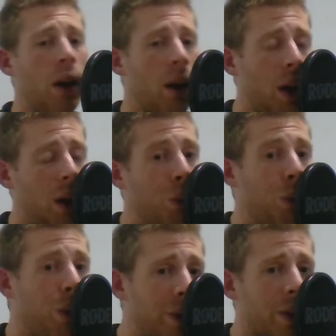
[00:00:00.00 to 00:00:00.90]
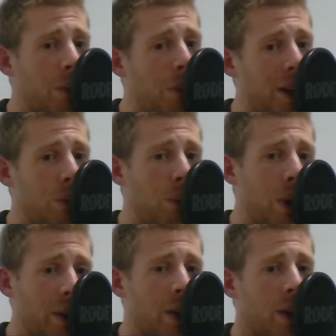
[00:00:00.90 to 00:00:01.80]
It was the best
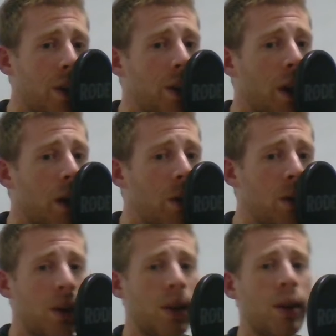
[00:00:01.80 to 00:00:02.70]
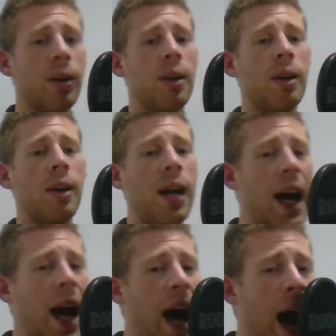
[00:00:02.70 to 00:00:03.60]
butter, you know.
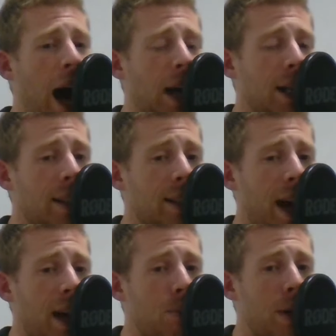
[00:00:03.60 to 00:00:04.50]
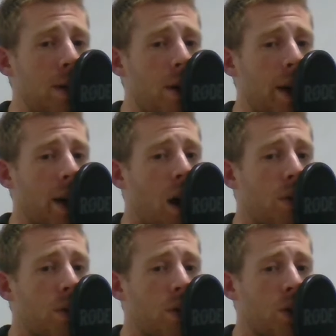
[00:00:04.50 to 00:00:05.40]
Alice had been looking
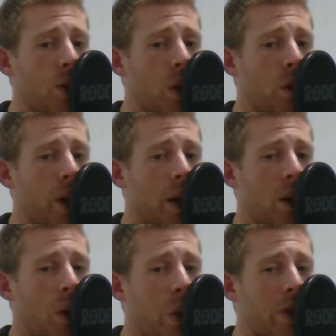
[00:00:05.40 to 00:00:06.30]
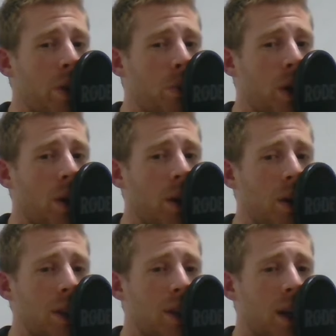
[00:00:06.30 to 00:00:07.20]
over his shoulder with some
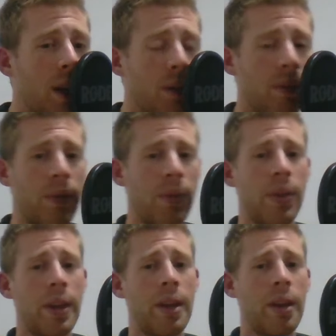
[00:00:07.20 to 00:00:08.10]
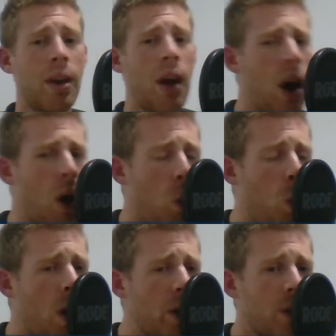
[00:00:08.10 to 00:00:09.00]
curiosity.
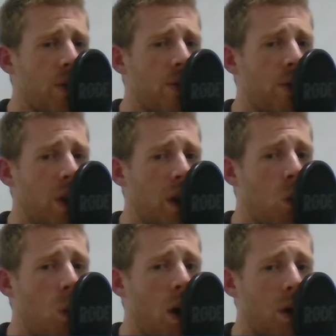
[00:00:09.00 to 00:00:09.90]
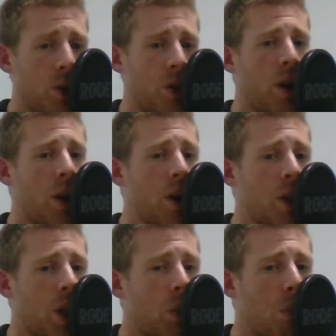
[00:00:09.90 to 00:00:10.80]
What a funny watch,
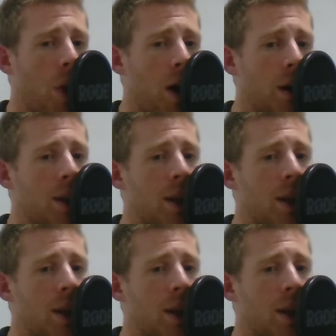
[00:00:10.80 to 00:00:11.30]
she remarked.